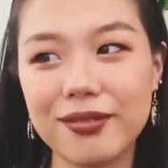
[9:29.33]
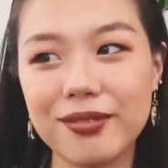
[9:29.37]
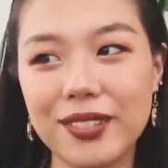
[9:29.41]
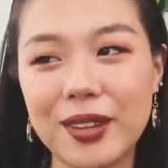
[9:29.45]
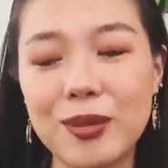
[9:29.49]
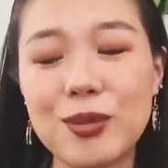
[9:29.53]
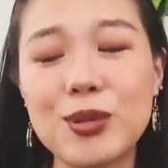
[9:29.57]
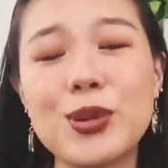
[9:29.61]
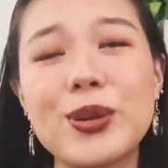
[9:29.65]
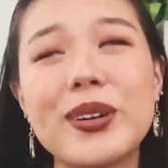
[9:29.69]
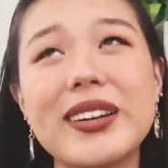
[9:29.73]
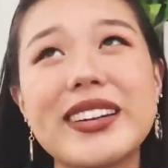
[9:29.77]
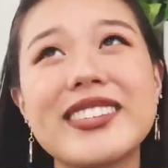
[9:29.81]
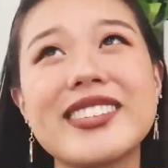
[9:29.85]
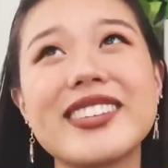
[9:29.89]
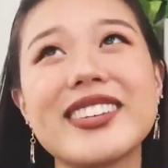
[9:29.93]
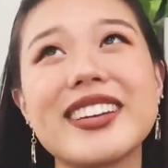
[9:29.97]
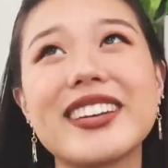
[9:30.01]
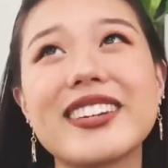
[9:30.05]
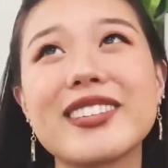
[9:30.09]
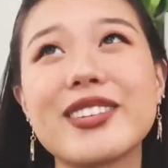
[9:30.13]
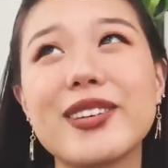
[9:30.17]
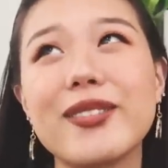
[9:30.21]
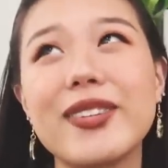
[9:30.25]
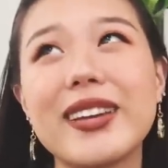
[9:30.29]
I'm
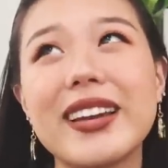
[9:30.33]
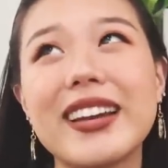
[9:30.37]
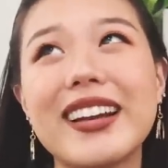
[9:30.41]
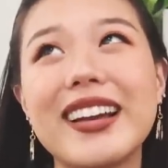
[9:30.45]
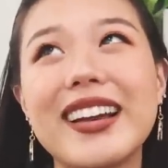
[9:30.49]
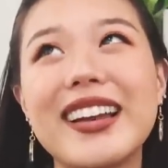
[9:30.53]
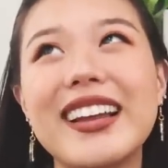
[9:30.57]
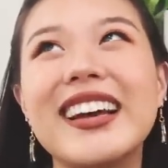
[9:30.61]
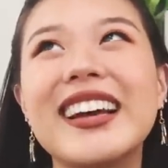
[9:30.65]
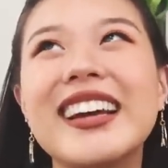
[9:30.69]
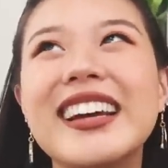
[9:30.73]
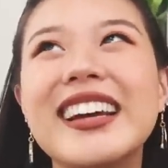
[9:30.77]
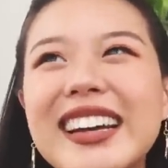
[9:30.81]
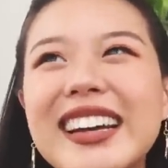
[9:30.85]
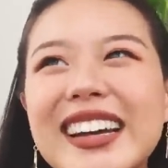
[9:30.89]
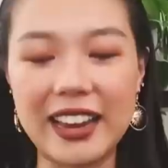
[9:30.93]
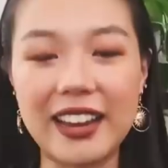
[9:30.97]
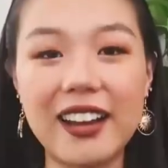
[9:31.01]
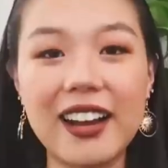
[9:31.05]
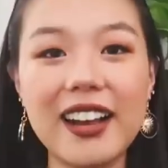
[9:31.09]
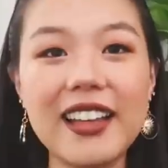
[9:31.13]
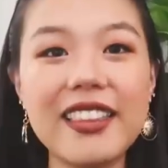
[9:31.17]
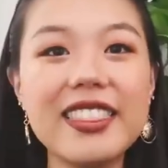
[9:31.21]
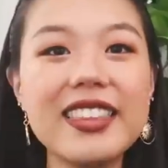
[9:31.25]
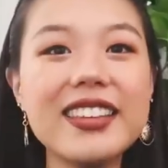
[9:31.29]
26 oh my god I
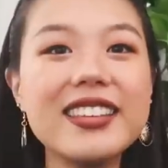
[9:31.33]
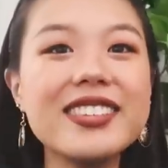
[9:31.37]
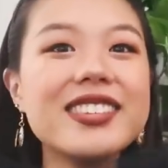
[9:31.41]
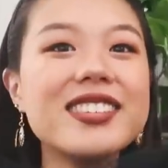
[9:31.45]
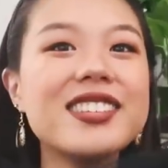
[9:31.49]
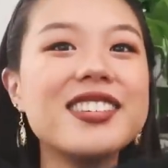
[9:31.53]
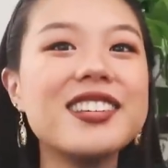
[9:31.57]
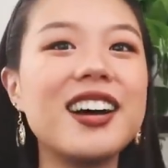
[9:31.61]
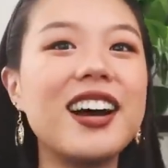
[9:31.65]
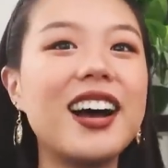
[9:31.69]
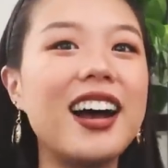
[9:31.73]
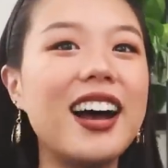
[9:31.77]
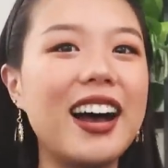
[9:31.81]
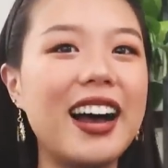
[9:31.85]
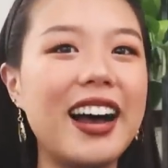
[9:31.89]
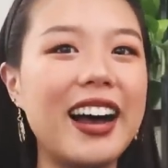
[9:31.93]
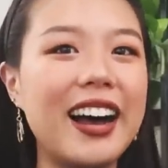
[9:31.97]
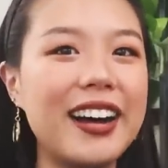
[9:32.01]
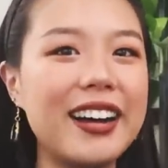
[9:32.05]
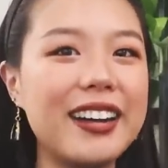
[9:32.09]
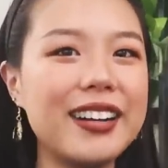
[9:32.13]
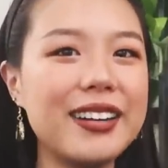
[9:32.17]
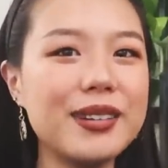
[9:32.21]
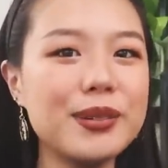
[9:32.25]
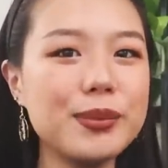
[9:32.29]
got this
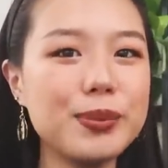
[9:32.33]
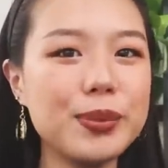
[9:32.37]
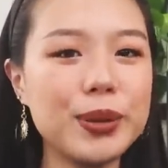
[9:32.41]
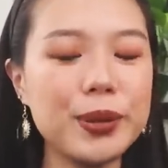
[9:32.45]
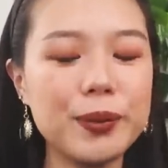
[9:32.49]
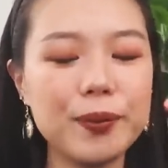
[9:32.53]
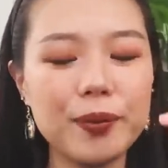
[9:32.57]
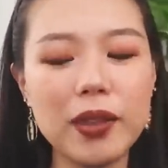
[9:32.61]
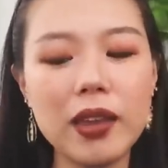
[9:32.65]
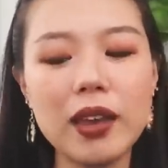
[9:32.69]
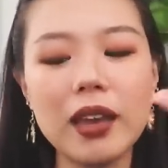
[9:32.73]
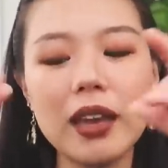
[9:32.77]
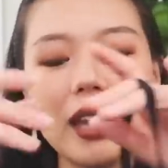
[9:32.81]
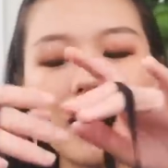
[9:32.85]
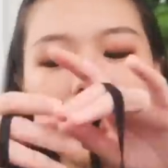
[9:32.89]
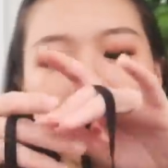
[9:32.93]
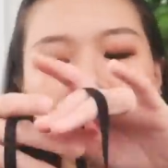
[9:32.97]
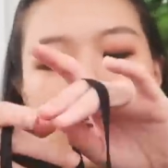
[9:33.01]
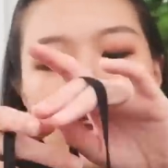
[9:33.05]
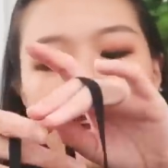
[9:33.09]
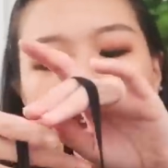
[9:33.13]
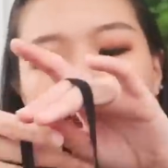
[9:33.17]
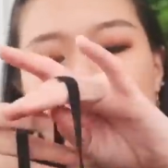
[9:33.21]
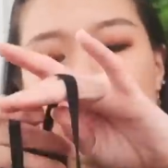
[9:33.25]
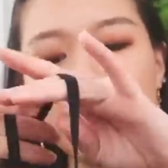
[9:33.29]
top it's
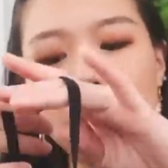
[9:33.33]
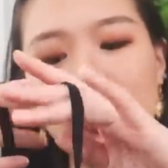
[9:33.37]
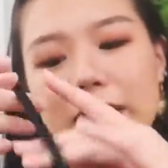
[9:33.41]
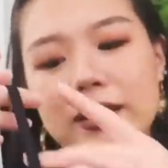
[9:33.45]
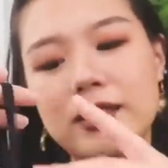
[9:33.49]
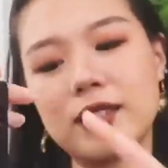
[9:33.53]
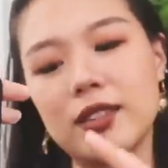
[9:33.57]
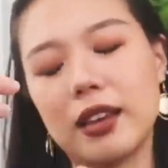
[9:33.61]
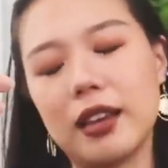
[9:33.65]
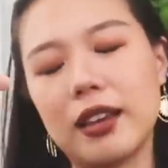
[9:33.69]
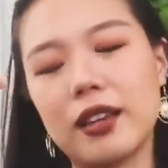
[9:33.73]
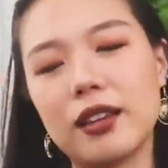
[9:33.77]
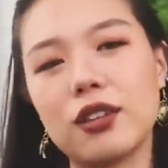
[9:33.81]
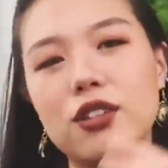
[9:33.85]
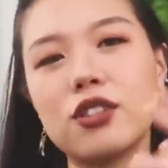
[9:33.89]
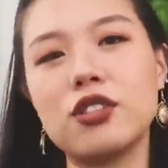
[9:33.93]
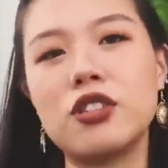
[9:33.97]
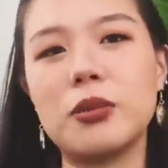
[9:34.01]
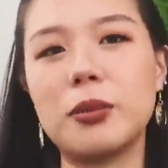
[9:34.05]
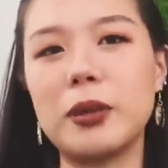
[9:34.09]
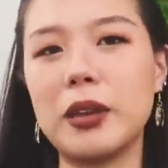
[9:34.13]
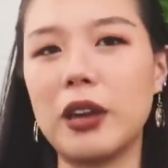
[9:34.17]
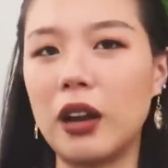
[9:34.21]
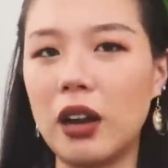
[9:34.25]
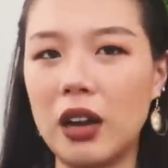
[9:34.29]
kind of basic,
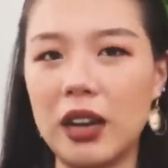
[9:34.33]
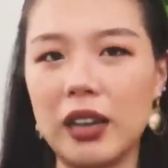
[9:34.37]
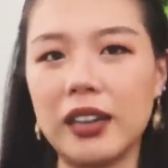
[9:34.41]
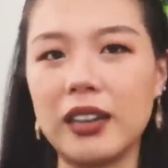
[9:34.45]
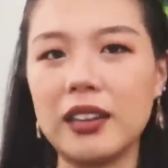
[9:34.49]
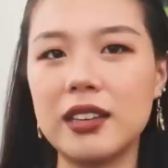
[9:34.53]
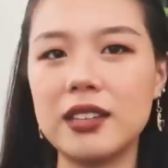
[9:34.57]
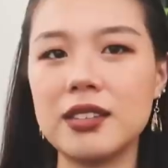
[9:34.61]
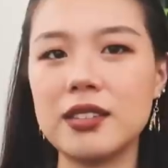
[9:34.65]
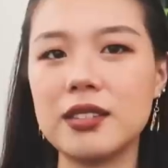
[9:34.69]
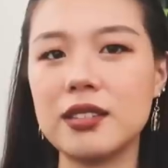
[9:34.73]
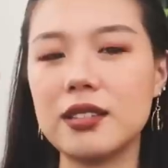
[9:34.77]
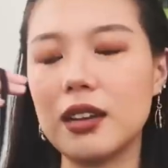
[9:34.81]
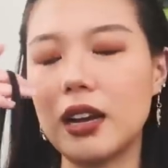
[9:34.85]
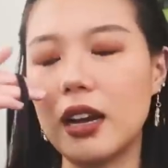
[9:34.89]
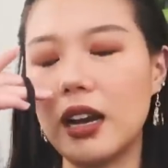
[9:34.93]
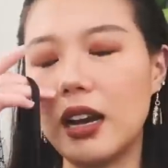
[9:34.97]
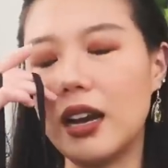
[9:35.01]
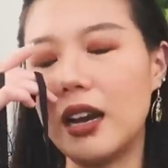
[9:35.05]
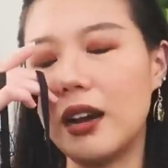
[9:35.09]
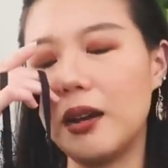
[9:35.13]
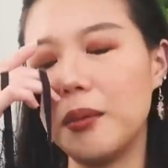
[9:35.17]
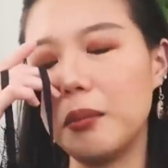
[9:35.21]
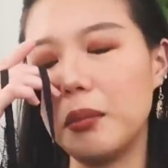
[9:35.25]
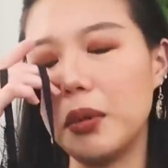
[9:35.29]
to be honest,
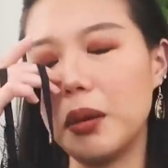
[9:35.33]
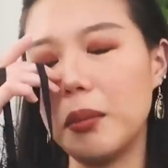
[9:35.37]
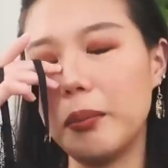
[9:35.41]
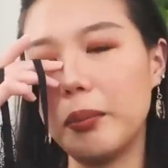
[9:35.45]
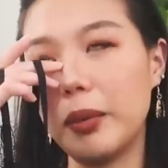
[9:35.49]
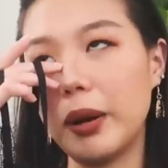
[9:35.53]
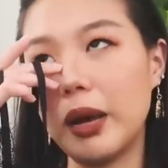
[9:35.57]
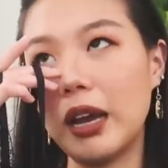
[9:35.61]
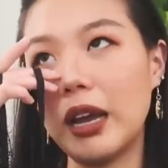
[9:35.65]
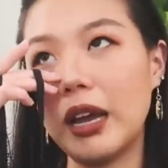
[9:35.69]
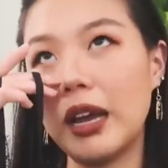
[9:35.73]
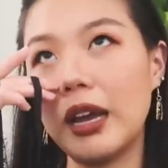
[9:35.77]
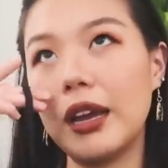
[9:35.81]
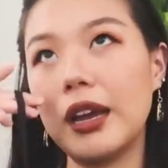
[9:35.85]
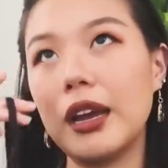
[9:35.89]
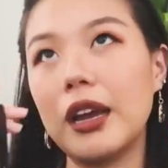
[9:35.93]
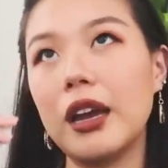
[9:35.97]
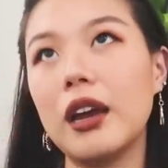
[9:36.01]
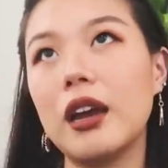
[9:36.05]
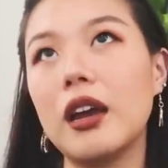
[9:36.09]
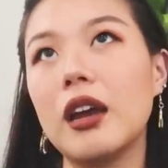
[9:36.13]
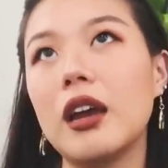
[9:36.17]
um, but